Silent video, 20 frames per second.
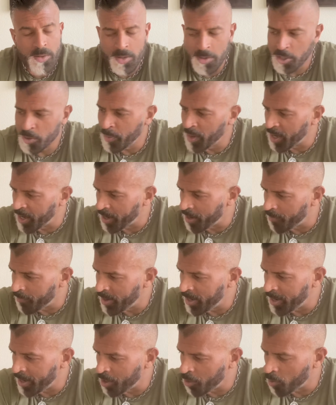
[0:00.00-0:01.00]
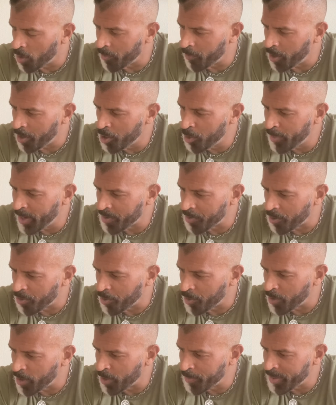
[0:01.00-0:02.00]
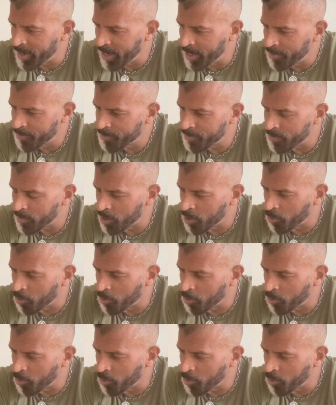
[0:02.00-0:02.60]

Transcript: speaking of eating, Grover, are you about to throw up now?